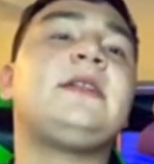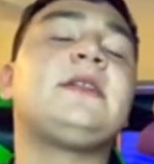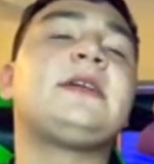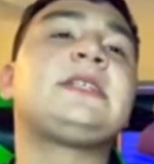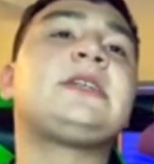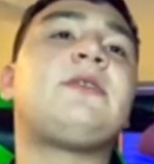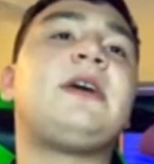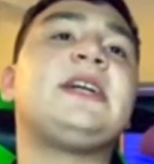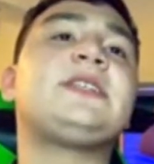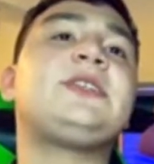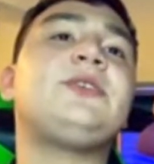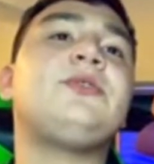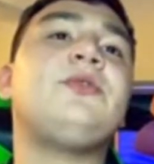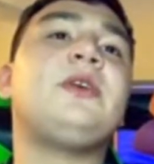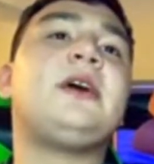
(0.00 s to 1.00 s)
let's
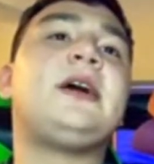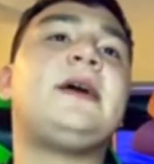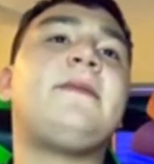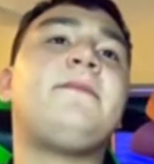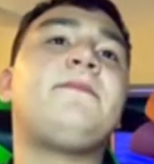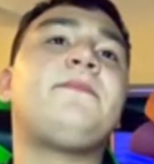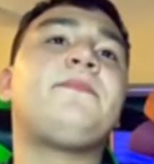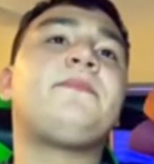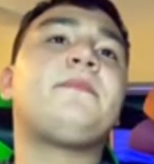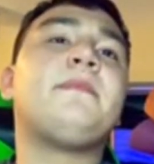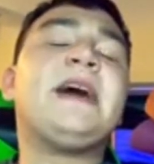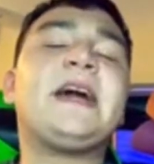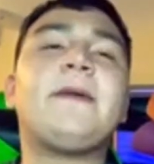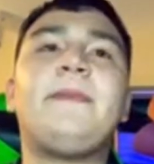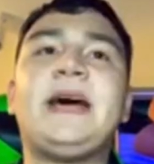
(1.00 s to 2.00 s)
go on to
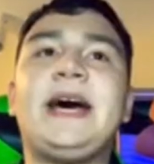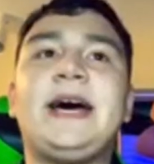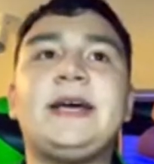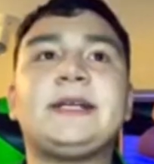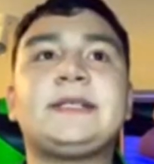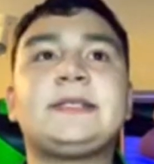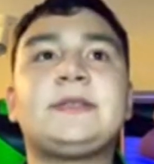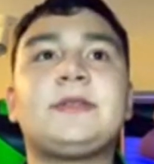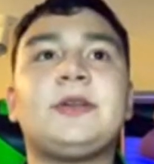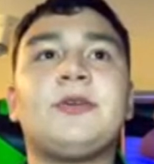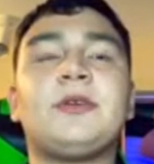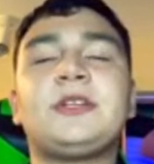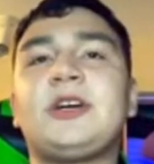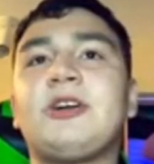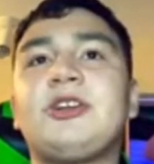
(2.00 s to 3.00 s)
Megabags,
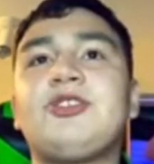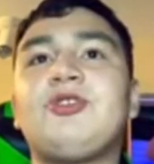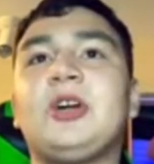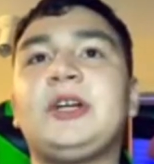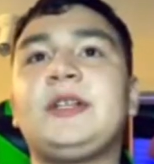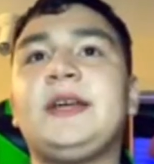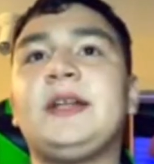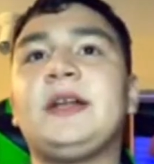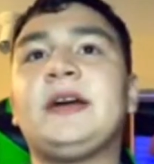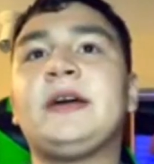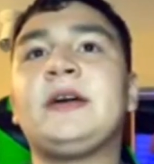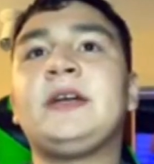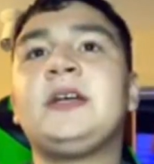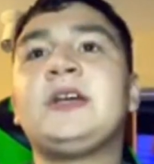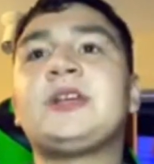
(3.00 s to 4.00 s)
the retarded drug
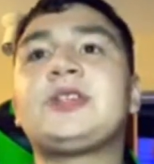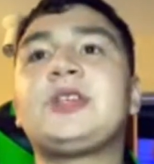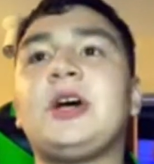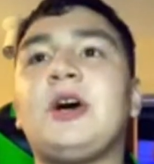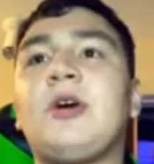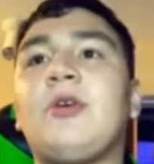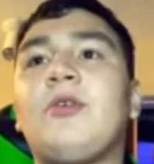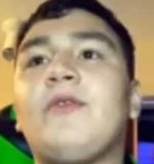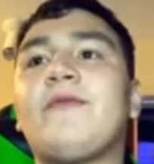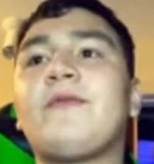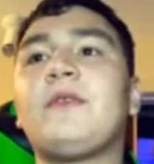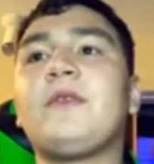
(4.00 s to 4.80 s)
dealer. So